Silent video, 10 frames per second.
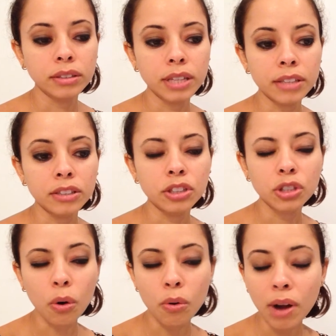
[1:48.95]
they
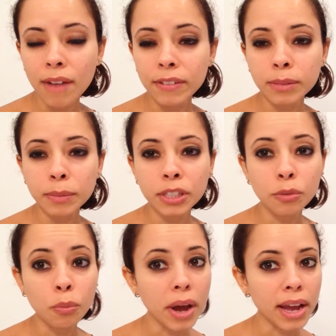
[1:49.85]
don't have as
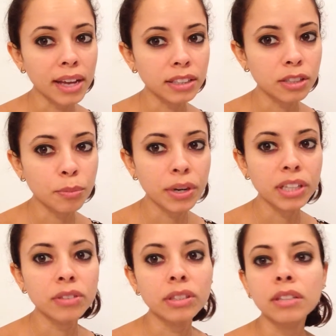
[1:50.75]
much way to
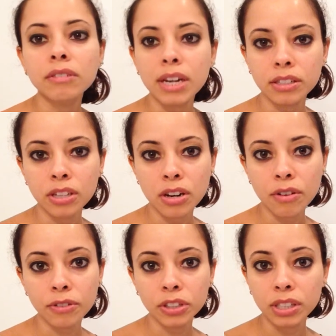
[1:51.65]
bring you in the direction
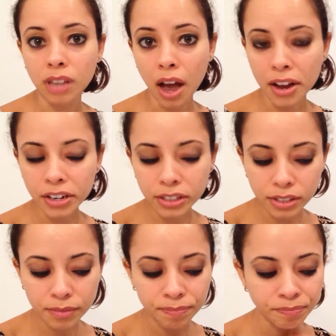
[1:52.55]
of your
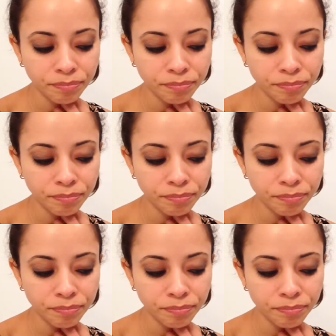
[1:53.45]
desires.